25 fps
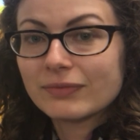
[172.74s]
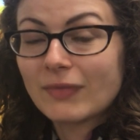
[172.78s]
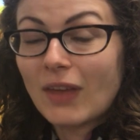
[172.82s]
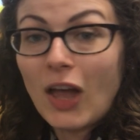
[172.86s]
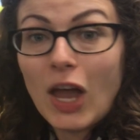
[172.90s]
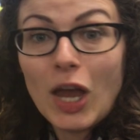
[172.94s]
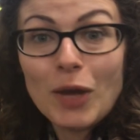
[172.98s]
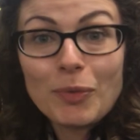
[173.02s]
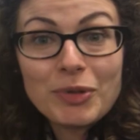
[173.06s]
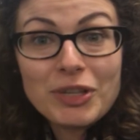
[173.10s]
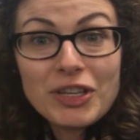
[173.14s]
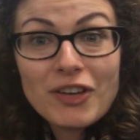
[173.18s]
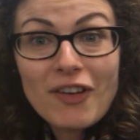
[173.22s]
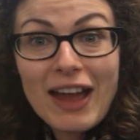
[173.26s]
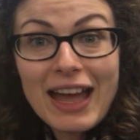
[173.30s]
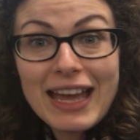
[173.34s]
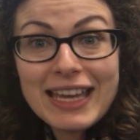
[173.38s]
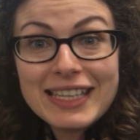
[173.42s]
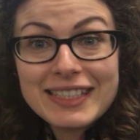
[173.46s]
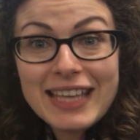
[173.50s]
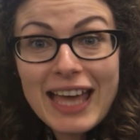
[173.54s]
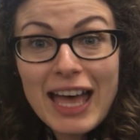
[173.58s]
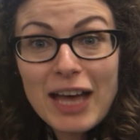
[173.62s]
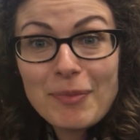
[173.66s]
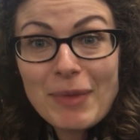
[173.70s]
Open your eyes,
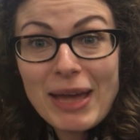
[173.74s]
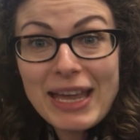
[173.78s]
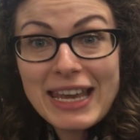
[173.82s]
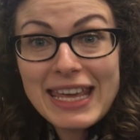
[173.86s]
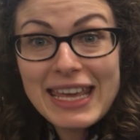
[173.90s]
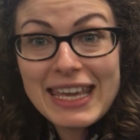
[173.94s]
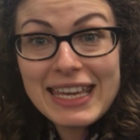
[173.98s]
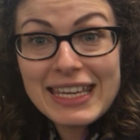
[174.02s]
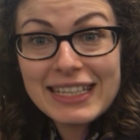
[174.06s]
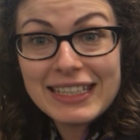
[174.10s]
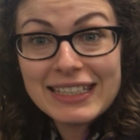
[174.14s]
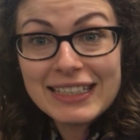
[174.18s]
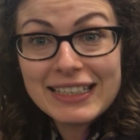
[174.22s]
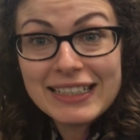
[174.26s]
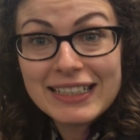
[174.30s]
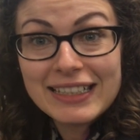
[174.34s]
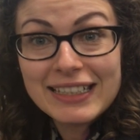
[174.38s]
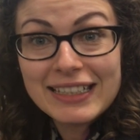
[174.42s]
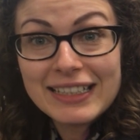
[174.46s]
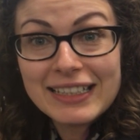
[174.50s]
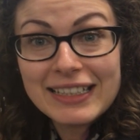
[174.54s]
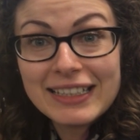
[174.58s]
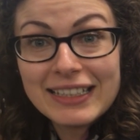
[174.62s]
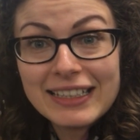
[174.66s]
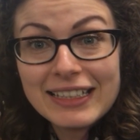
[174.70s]
how many?
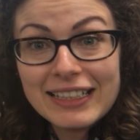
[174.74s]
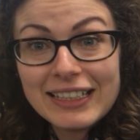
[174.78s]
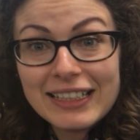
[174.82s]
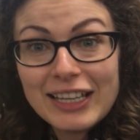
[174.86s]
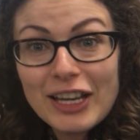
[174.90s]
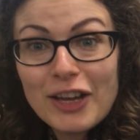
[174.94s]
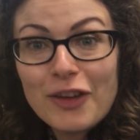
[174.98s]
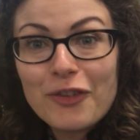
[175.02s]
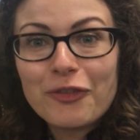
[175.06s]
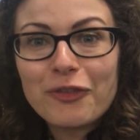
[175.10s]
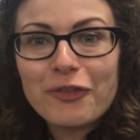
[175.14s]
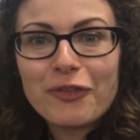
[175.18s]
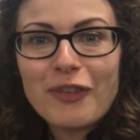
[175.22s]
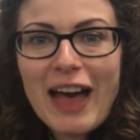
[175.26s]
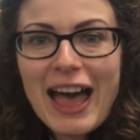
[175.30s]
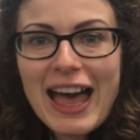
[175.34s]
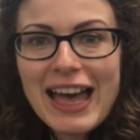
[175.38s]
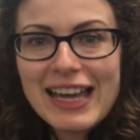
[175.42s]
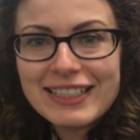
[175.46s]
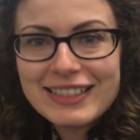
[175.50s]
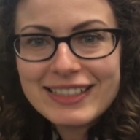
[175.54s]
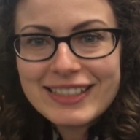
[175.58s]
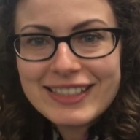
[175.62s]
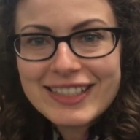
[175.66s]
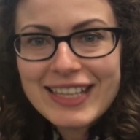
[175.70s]

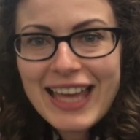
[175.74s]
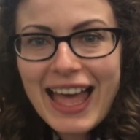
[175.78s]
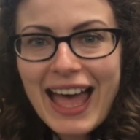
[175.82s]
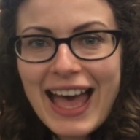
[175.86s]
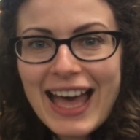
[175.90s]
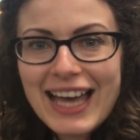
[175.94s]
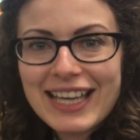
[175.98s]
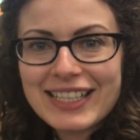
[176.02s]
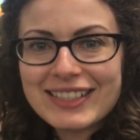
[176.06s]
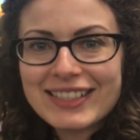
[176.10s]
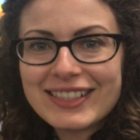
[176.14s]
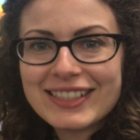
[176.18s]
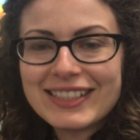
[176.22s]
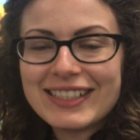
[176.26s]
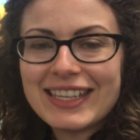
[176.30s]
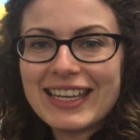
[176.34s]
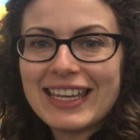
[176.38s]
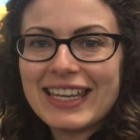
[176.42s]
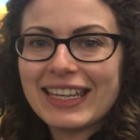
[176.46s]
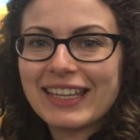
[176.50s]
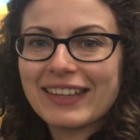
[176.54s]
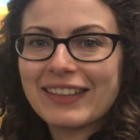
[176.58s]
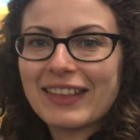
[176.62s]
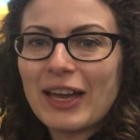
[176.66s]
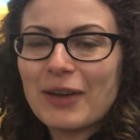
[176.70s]

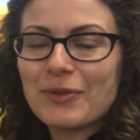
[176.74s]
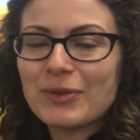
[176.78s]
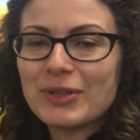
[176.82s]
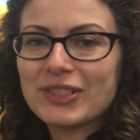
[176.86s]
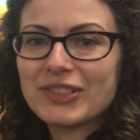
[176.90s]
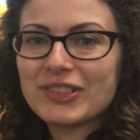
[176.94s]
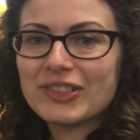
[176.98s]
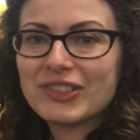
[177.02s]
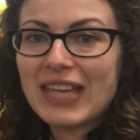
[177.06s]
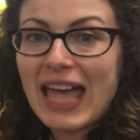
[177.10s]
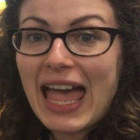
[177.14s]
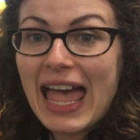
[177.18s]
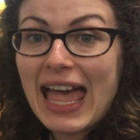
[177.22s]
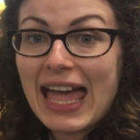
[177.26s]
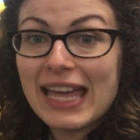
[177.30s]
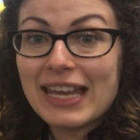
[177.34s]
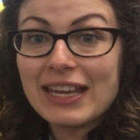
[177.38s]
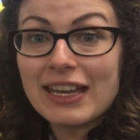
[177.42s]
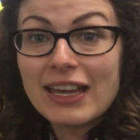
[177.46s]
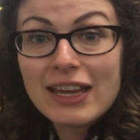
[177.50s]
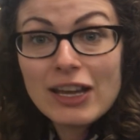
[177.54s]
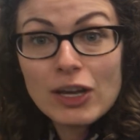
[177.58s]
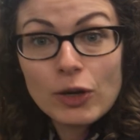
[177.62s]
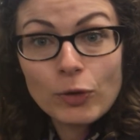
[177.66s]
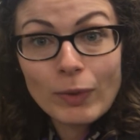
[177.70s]
Fantastic, there was 10.
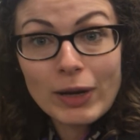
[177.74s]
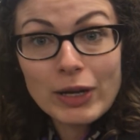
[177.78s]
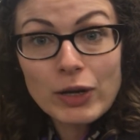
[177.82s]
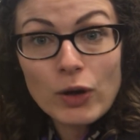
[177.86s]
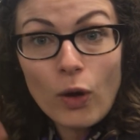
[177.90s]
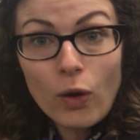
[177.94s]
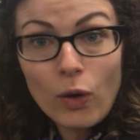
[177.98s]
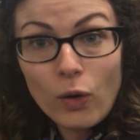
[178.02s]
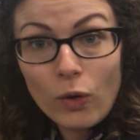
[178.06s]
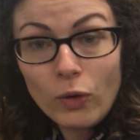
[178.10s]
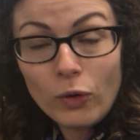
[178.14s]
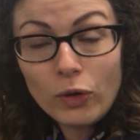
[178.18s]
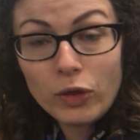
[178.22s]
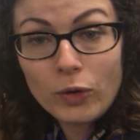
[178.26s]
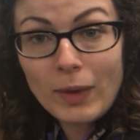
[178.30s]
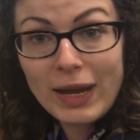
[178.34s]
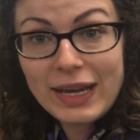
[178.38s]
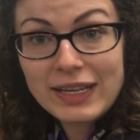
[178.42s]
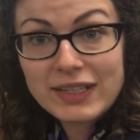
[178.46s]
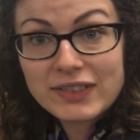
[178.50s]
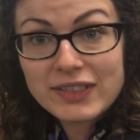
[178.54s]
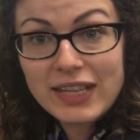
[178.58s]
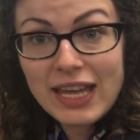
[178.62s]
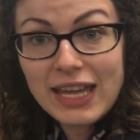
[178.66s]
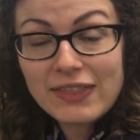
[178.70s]
Went all the way
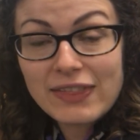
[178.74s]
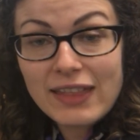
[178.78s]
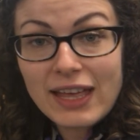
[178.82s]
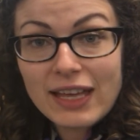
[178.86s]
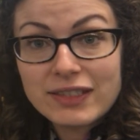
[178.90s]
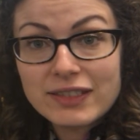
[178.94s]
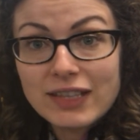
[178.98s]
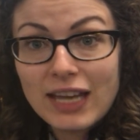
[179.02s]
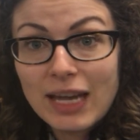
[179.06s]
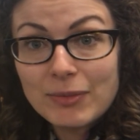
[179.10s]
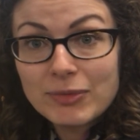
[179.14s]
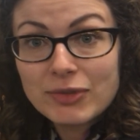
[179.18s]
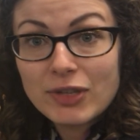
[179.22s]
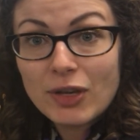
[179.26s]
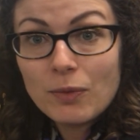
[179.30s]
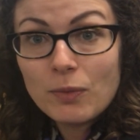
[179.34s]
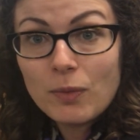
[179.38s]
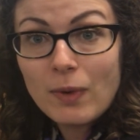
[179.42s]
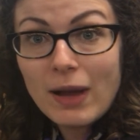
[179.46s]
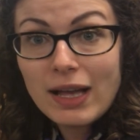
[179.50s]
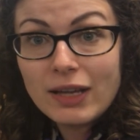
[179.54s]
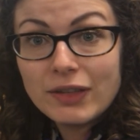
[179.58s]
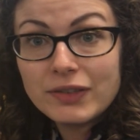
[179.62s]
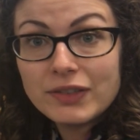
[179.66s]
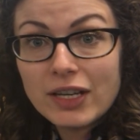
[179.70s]
to 10 that time, so
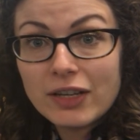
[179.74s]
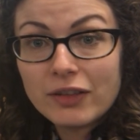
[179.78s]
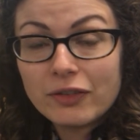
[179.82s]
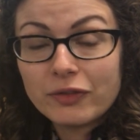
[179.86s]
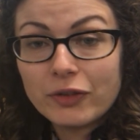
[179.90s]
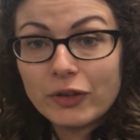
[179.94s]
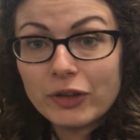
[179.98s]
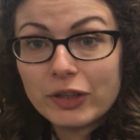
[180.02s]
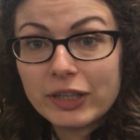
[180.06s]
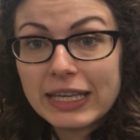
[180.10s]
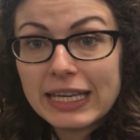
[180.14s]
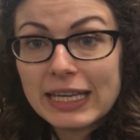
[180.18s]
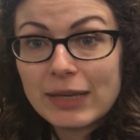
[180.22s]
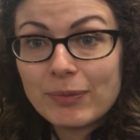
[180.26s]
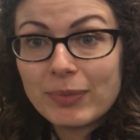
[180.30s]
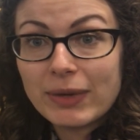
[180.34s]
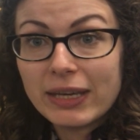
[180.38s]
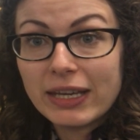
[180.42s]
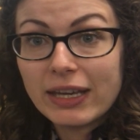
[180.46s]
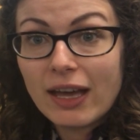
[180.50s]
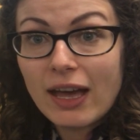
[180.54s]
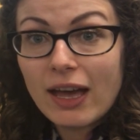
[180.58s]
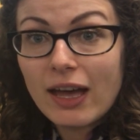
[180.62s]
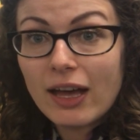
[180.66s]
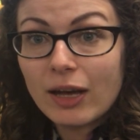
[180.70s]
well done for
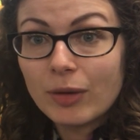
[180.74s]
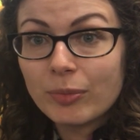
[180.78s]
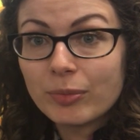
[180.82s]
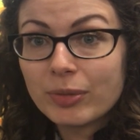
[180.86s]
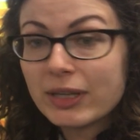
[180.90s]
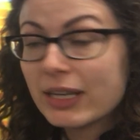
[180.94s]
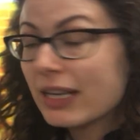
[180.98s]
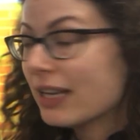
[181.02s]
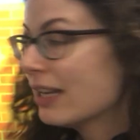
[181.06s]
keeping up.